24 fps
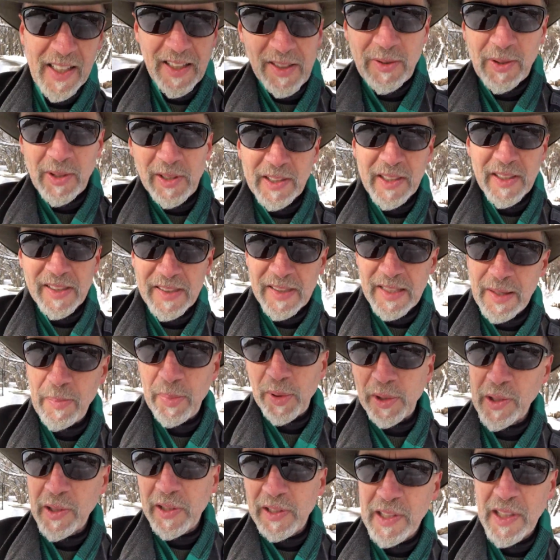really
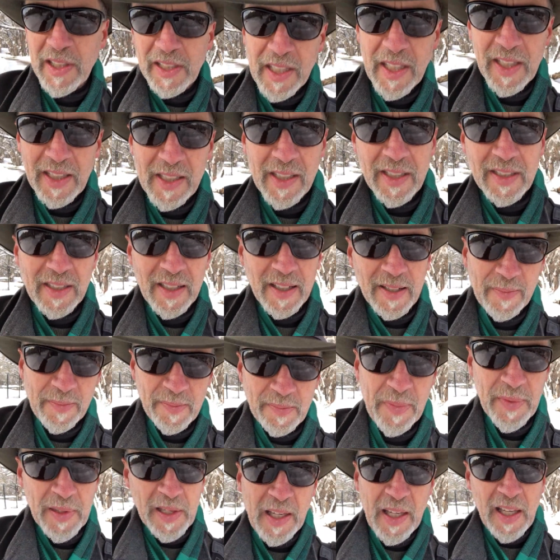simple.
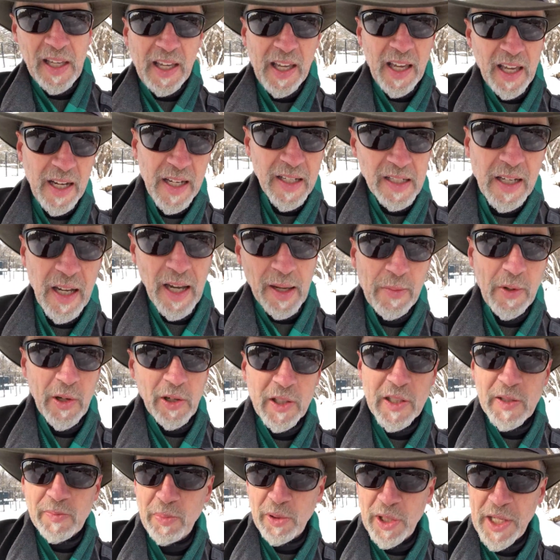Anytime you're
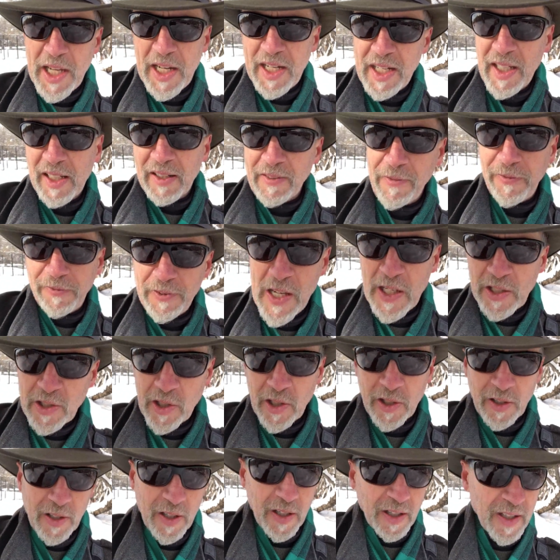explaining a
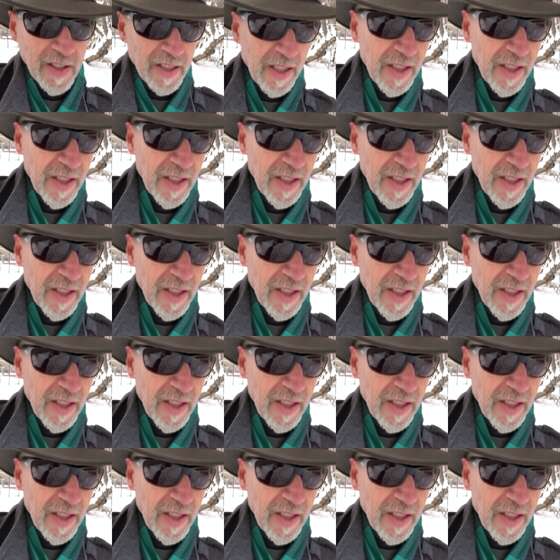feature